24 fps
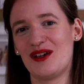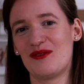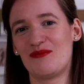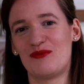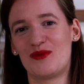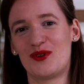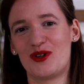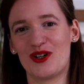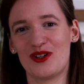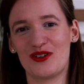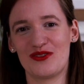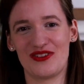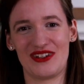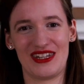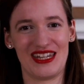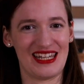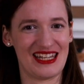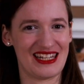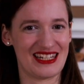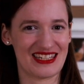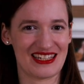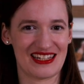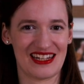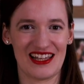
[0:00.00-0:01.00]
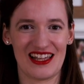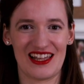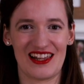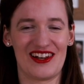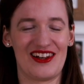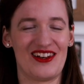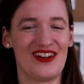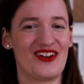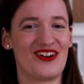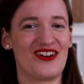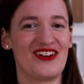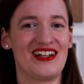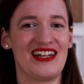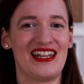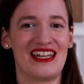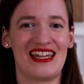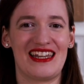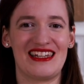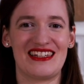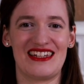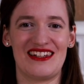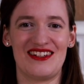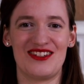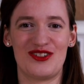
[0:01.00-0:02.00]
more of this learning
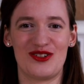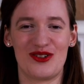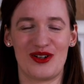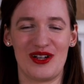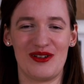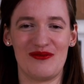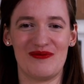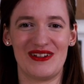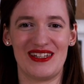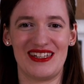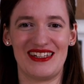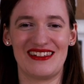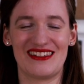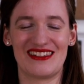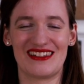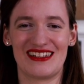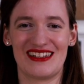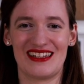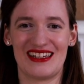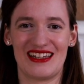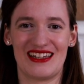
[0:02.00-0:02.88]
and enjoyment?